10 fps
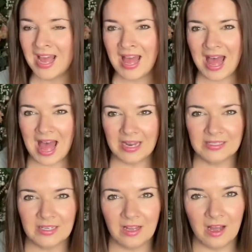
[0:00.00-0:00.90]
and
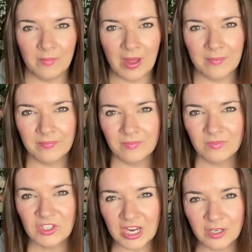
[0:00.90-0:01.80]
I'm um,
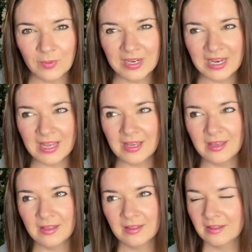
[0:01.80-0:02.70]
genuinely
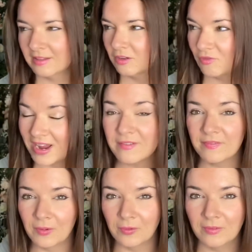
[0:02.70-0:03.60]

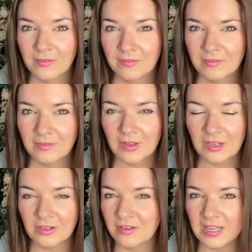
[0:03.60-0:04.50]
grateful I
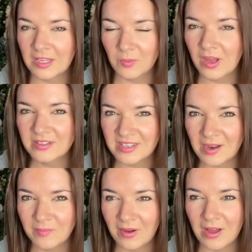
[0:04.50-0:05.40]
couldn't think of the words then,
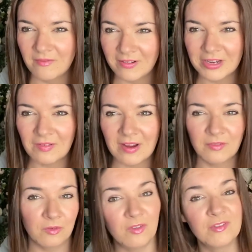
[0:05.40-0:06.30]
but I'm very grateful.
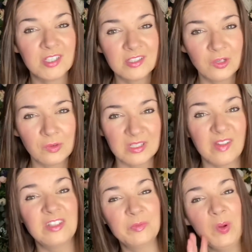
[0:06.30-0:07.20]
Rufus is snoring. He's like, this
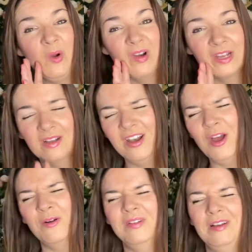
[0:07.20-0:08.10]
is boring. I know,
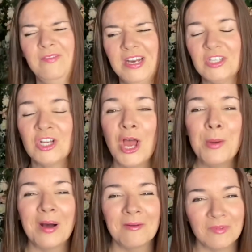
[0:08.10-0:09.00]
I'm nearly finished. But
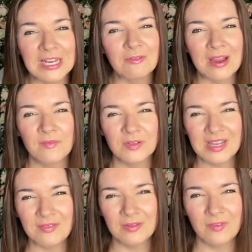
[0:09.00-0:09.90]
I'm really grateful to
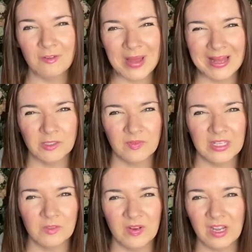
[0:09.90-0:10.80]
Everything £5 for these
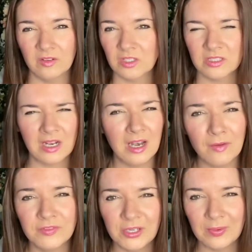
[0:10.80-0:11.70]
videos because I love
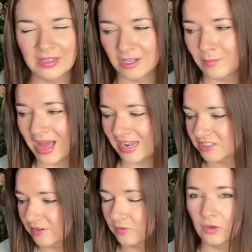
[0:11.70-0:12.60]
doing them and
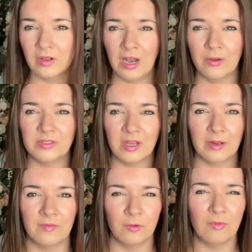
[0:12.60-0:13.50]
I've got clothes that I'm going to
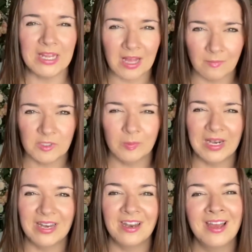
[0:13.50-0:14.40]
feel really comfortable in